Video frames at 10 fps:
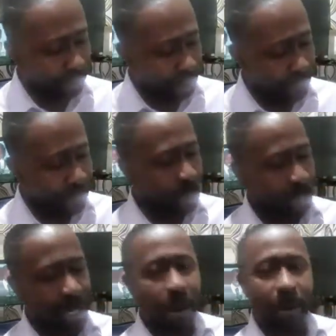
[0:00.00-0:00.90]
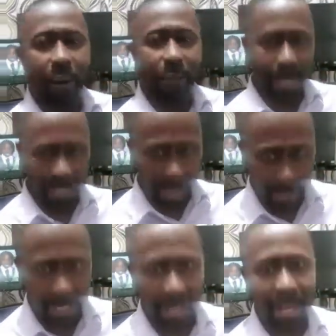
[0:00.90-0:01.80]
Of course, the government
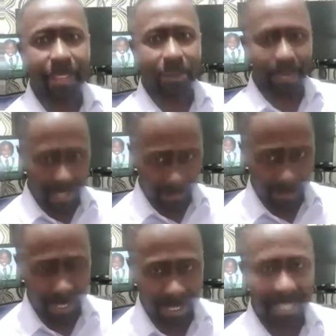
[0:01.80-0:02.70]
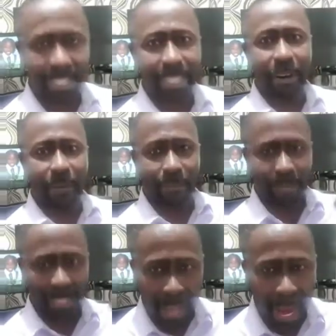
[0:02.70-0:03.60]
capitalized on this visit of
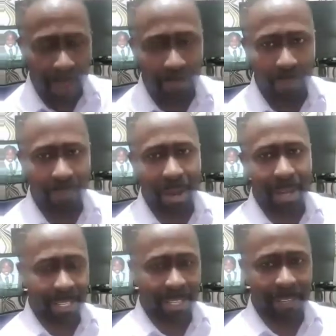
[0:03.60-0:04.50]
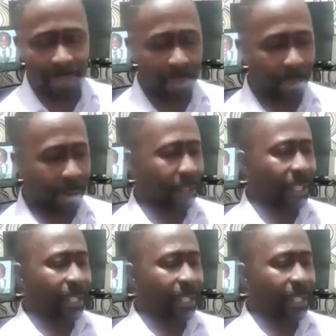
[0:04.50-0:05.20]
this high-profile individual